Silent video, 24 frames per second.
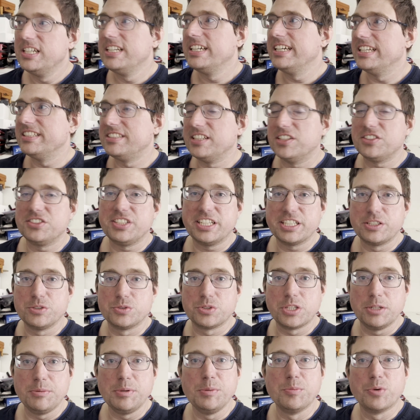It sounded like it was
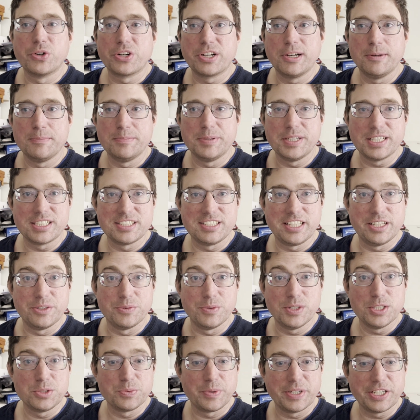going to be more complex than it
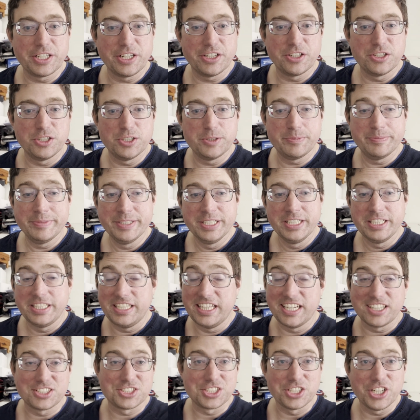was when I got home.
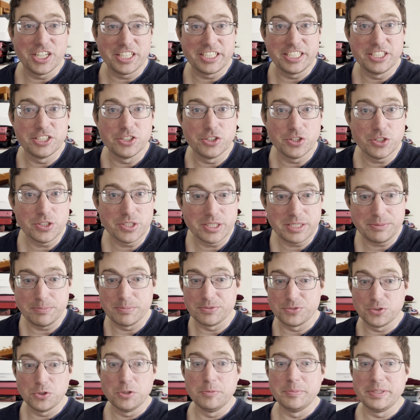He actually got here early
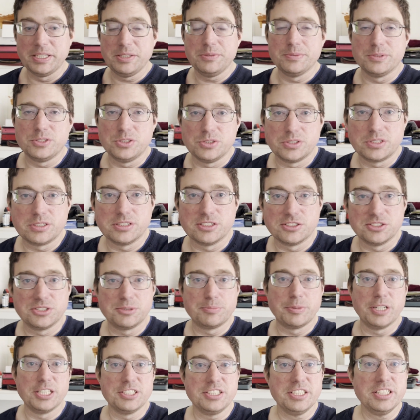before me, which is a little
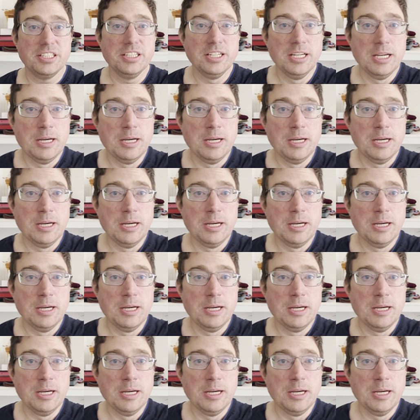surprising.